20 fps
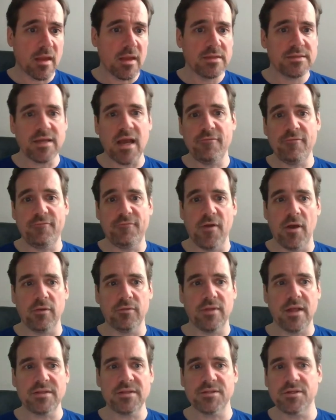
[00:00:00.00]
Ty Felton,
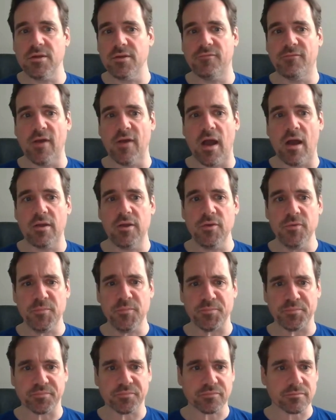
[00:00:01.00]
that's good value.
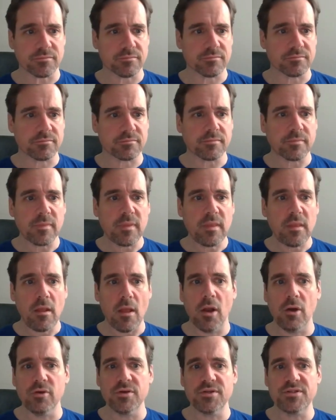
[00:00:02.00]

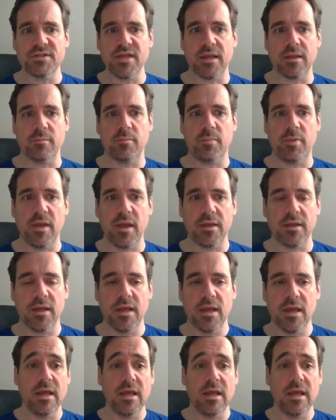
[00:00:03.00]
102nd pick.